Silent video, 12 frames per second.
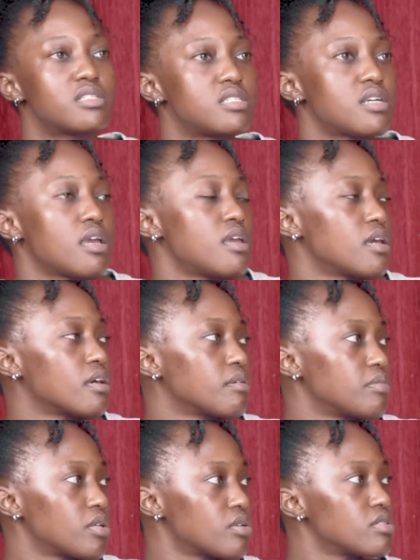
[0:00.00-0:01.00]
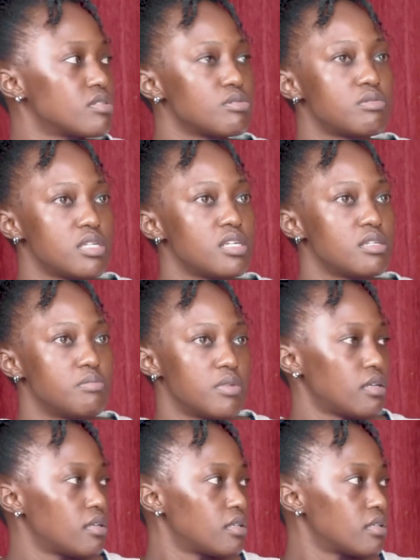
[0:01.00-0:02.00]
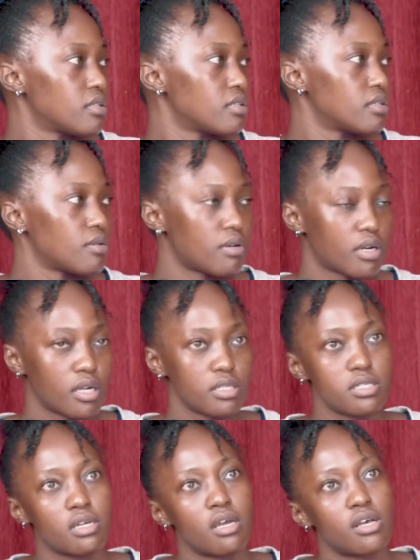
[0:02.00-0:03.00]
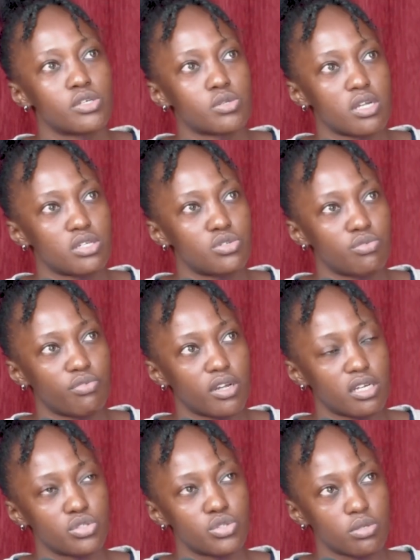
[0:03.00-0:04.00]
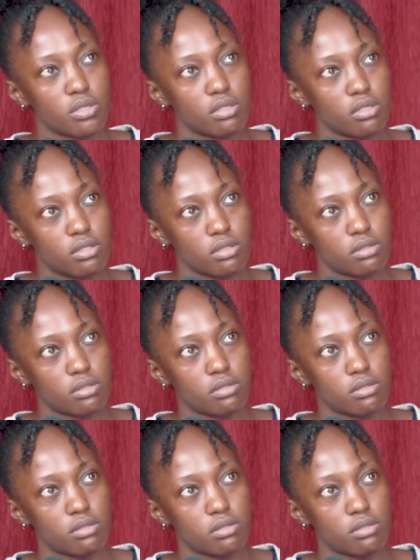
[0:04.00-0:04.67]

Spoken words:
stay here because you need me. All right. So that's financial